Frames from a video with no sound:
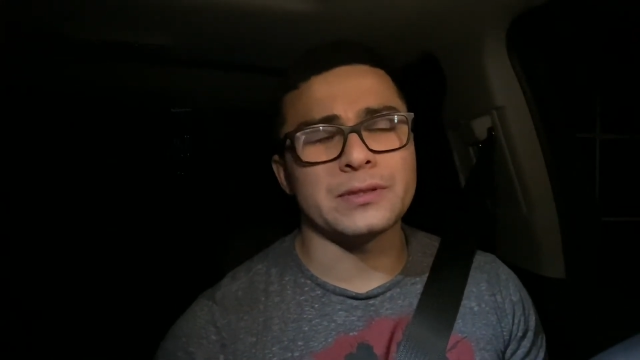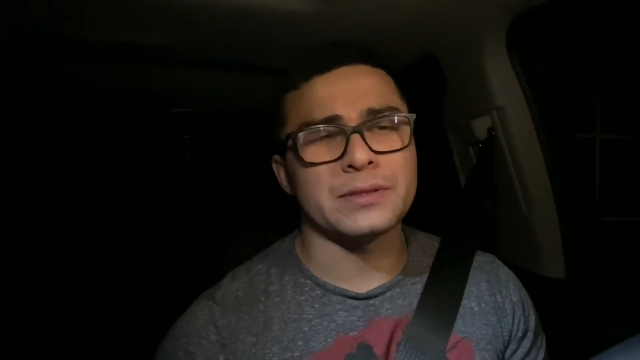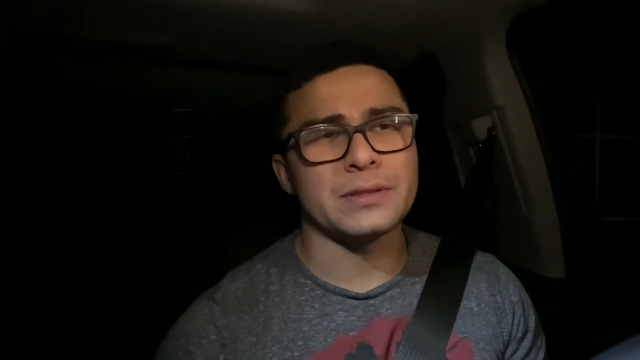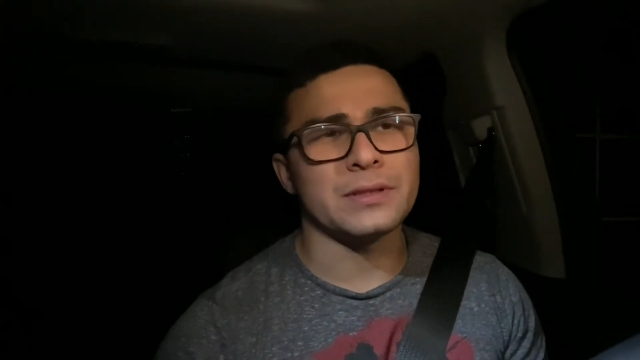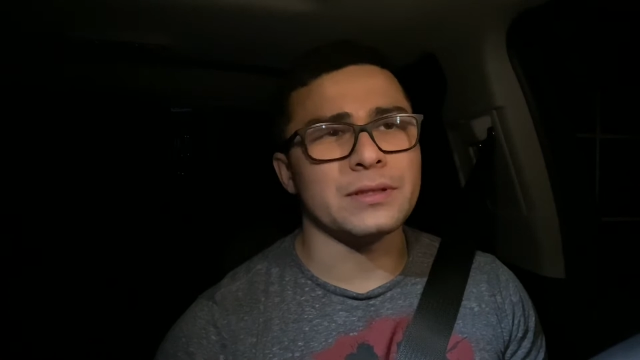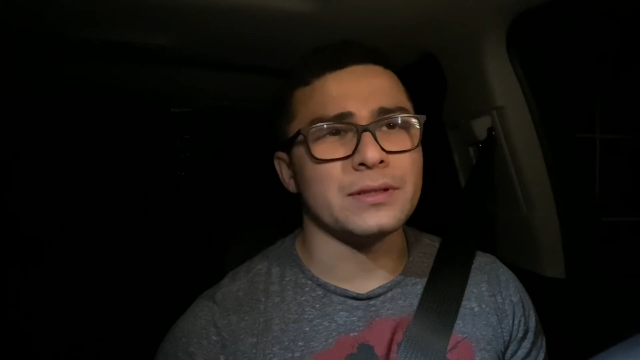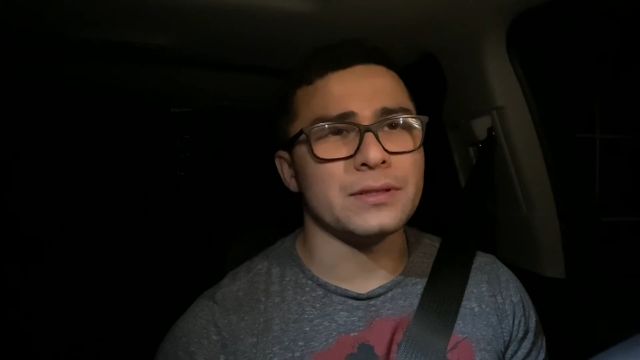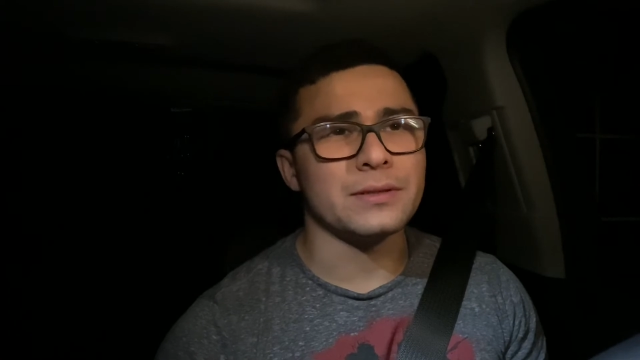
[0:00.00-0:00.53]

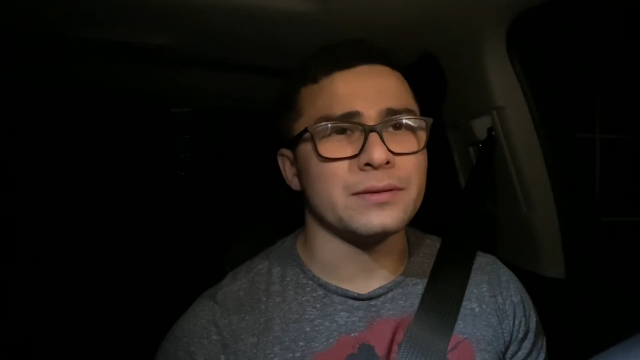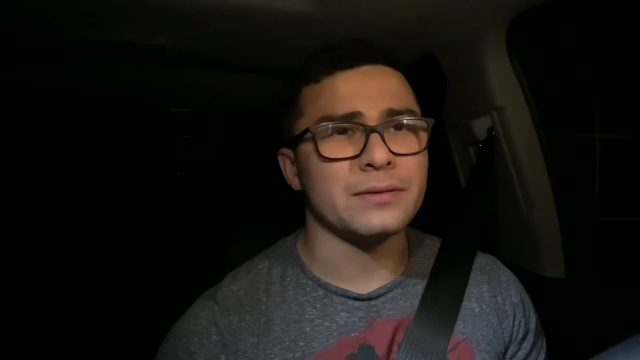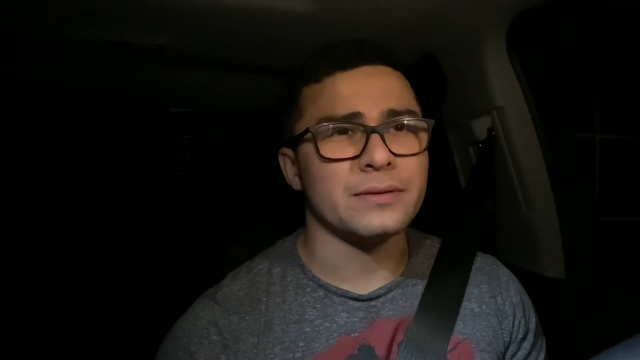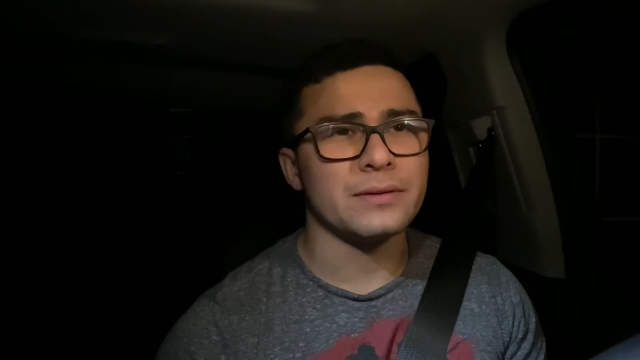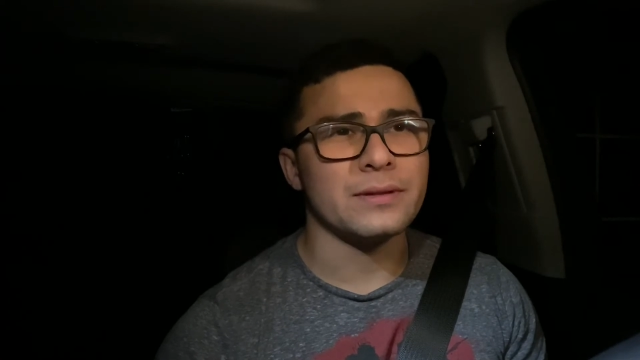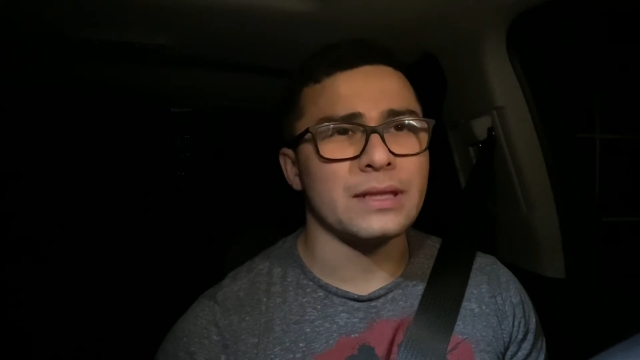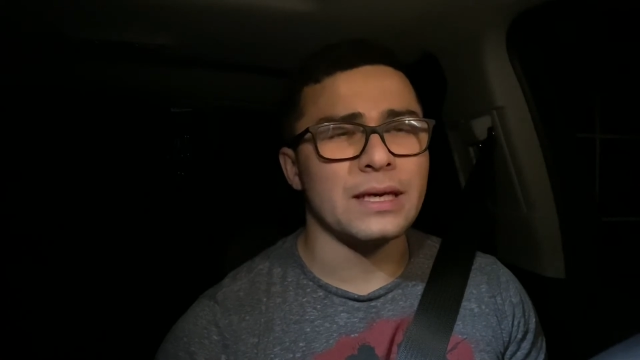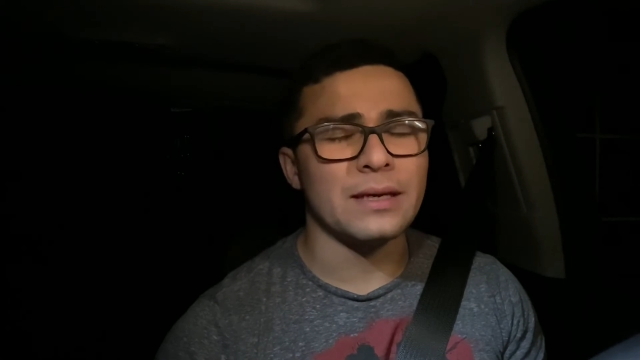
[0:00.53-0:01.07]

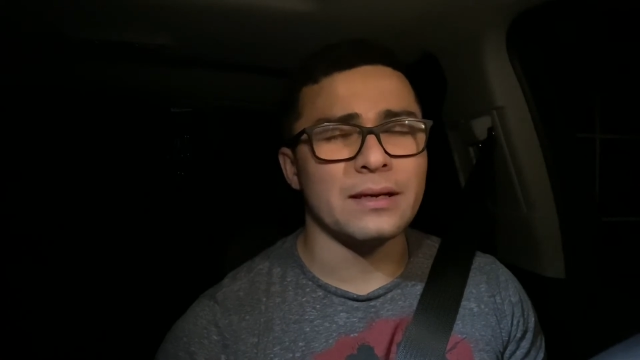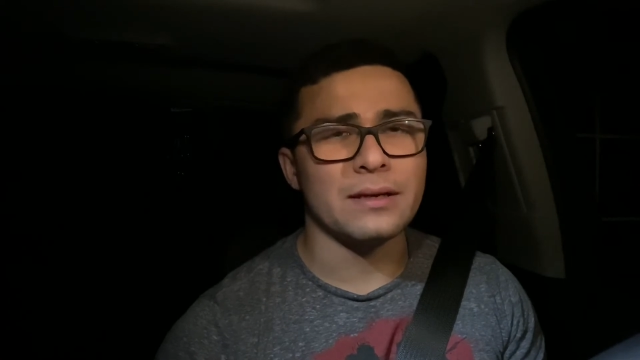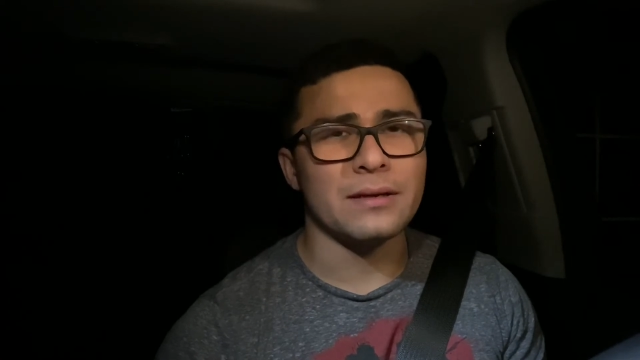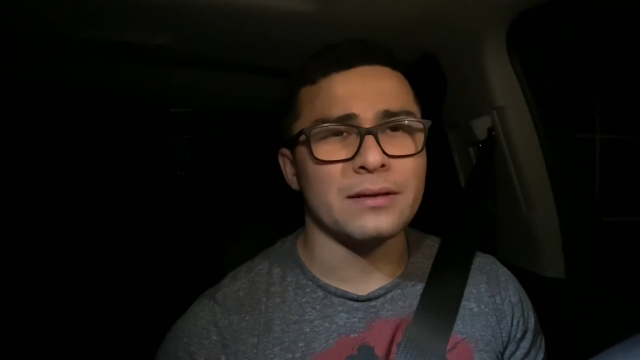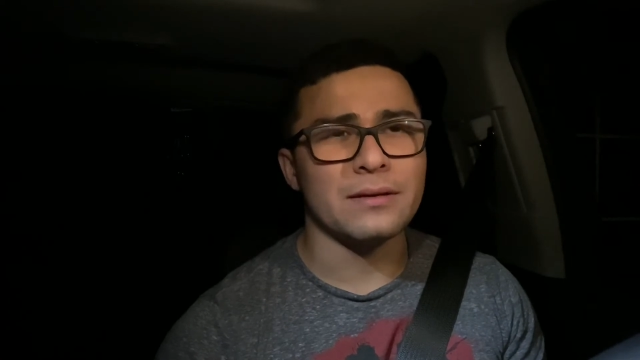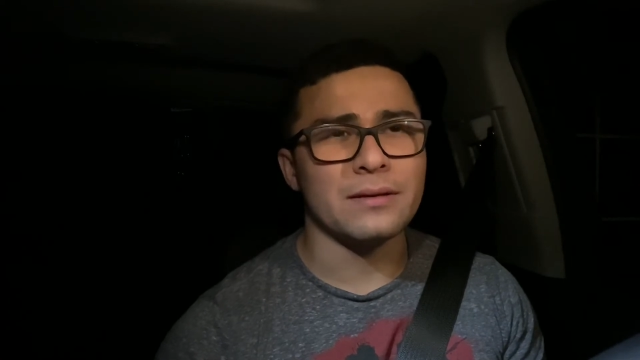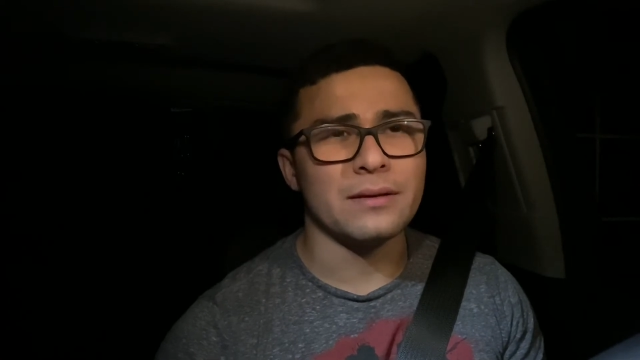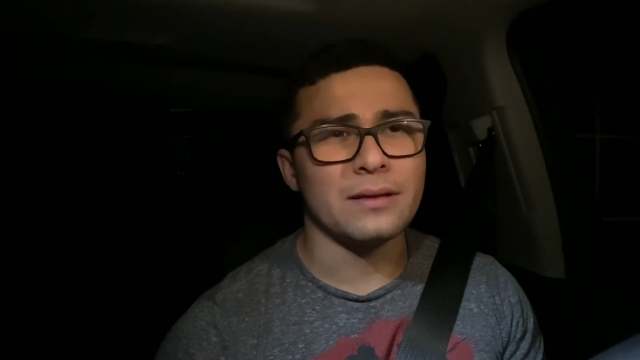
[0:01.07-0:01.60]

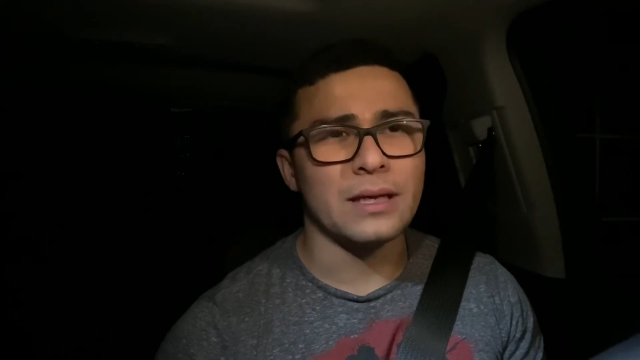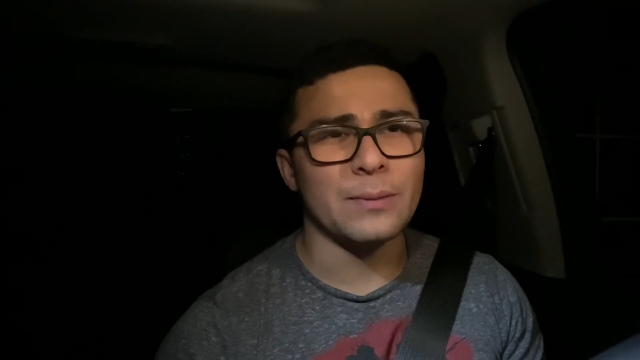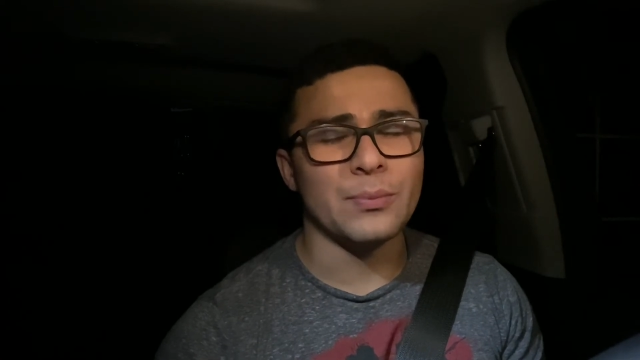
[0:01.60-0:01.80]
that